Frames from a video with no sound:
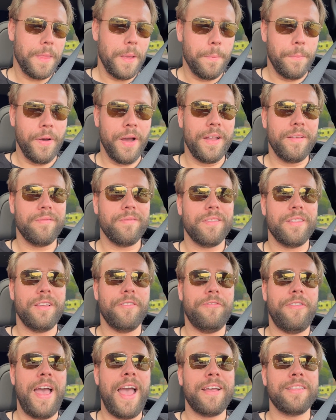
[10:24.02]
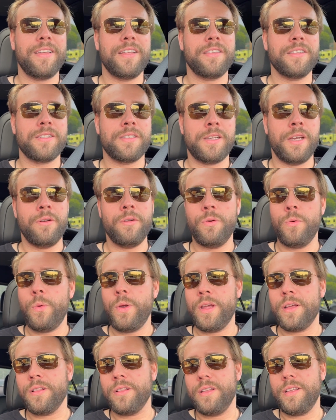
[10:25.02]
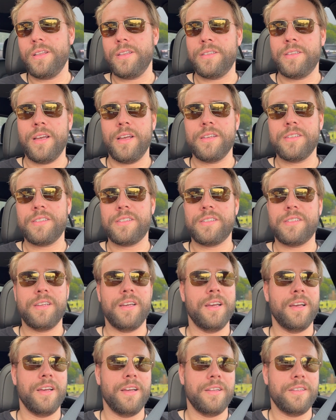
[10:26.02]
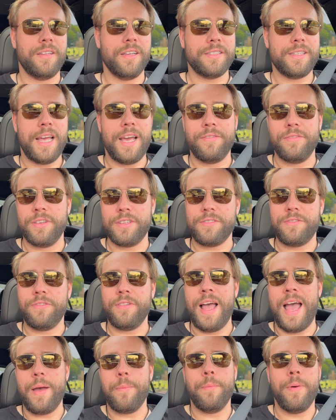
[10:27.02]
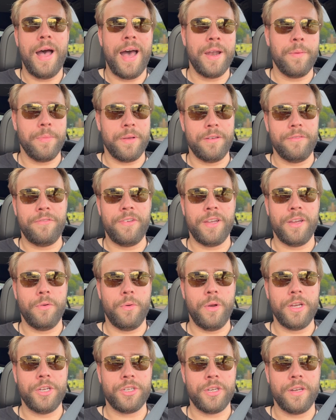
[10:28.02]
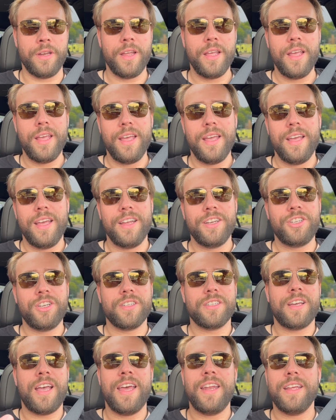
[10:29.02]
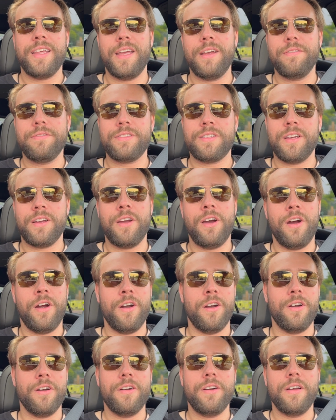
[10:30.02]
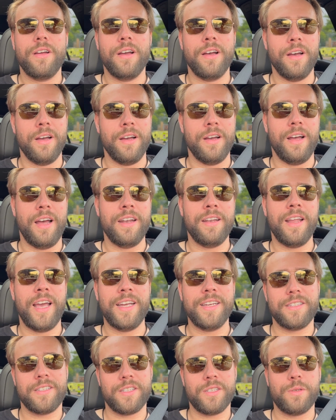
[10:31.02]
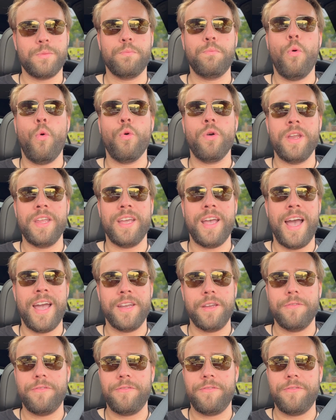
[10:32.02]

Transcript: But the fact that the steering wheel does have this flat bottom configuration, it just kind of gives the car a nice sporty kind of